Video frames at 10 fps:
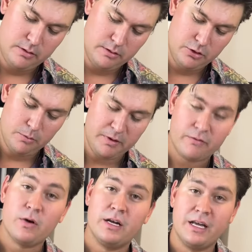Don't be
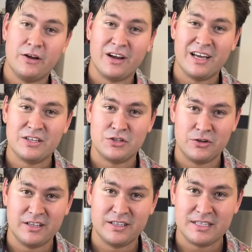afraid to get your hands
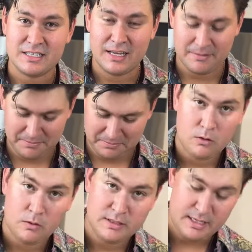dirty in this step.
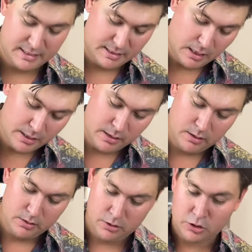Once that's done,
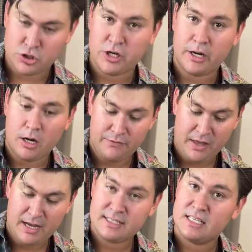you can shake off the
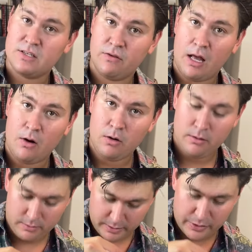excess flour,
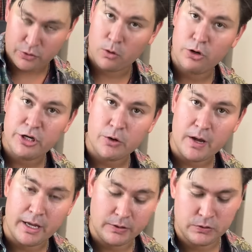then throw it in your
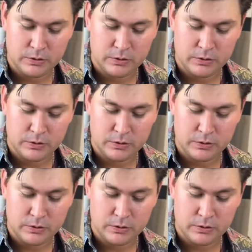eggs.